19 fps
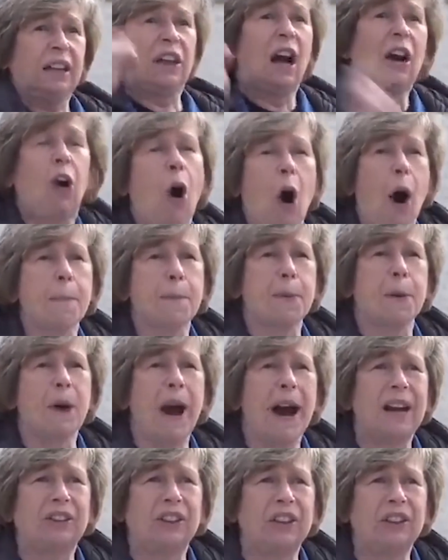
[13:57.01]
The
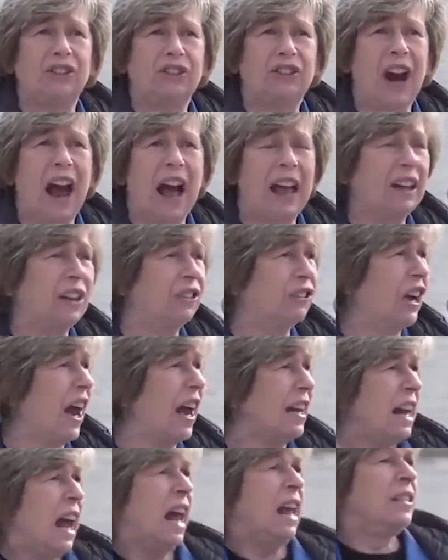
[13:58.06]
corporations challenge
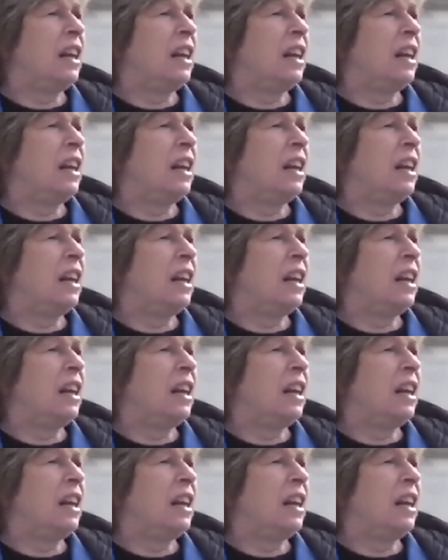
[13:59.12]
it.